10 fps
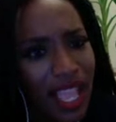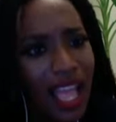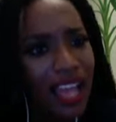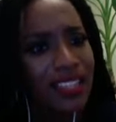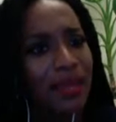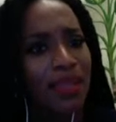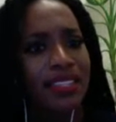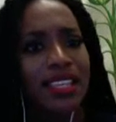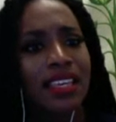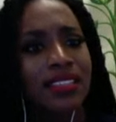How does that make
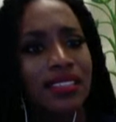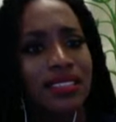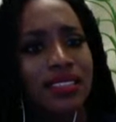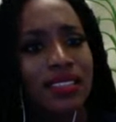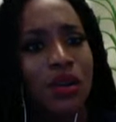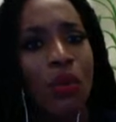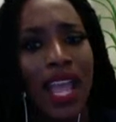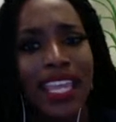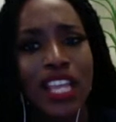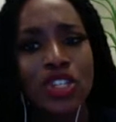sense? Why
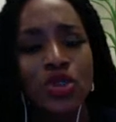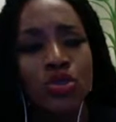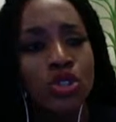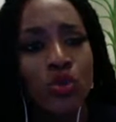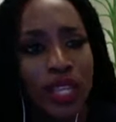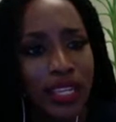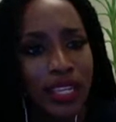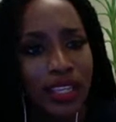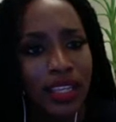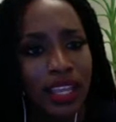can't you do
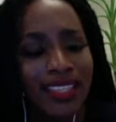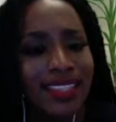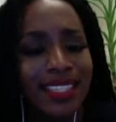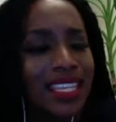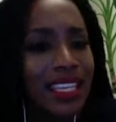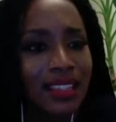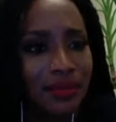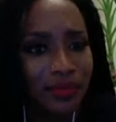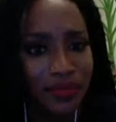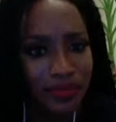it and see
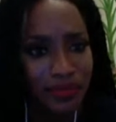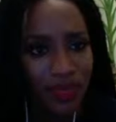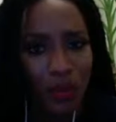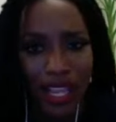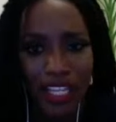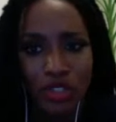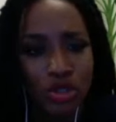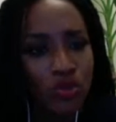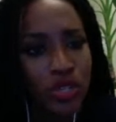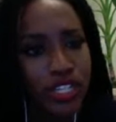it? Why can't you do
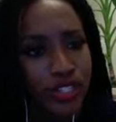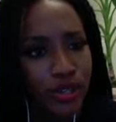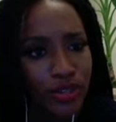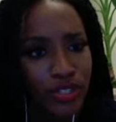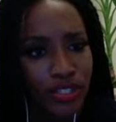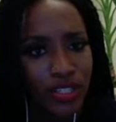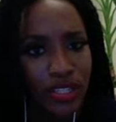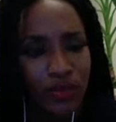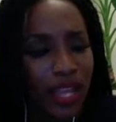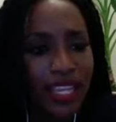the research?
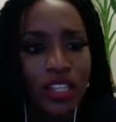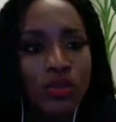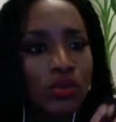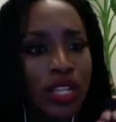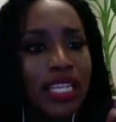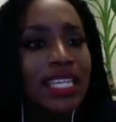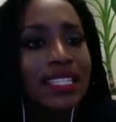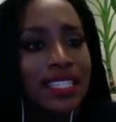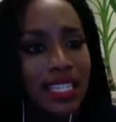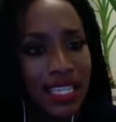Why can you
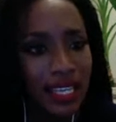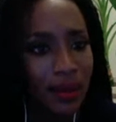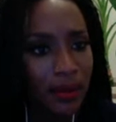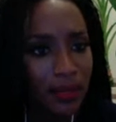listen in?